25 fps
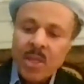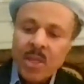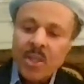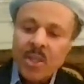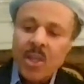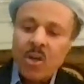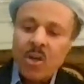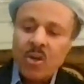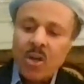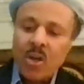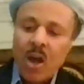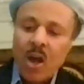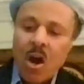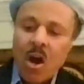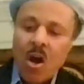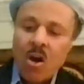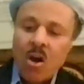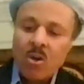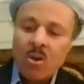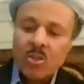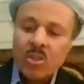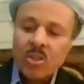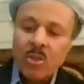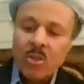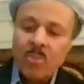Their
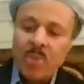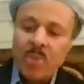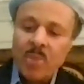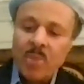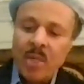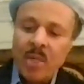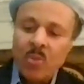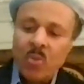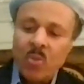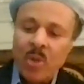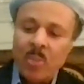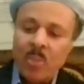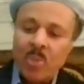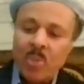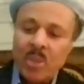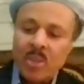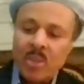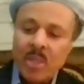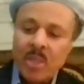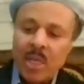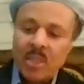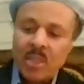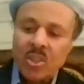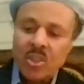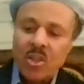cars are being
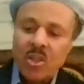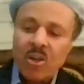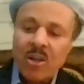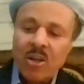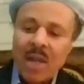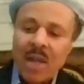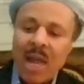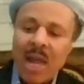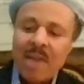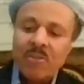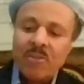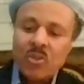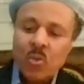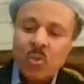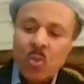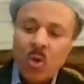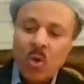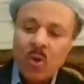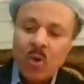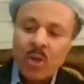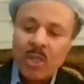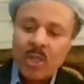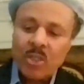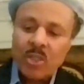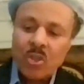repossessed. Their life's
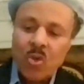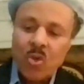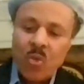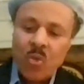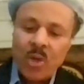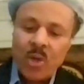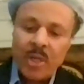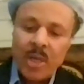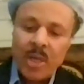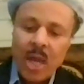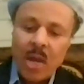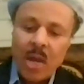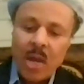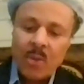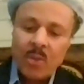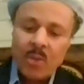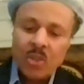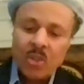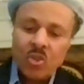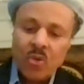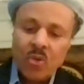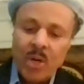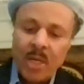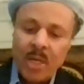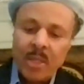work is going down the
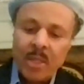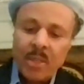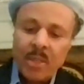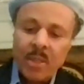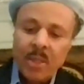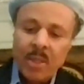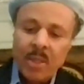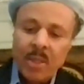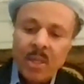drain.